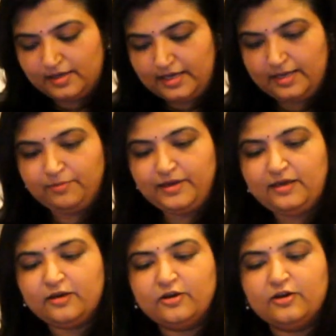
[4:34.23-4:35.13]

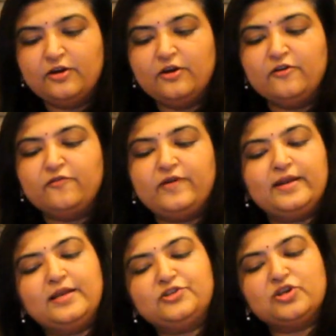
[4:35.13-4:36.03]
namely
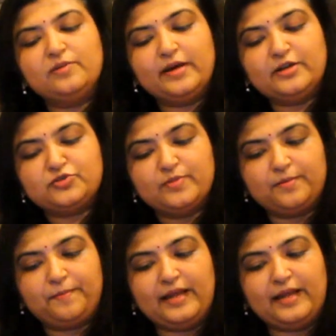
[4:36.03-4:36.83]
financial management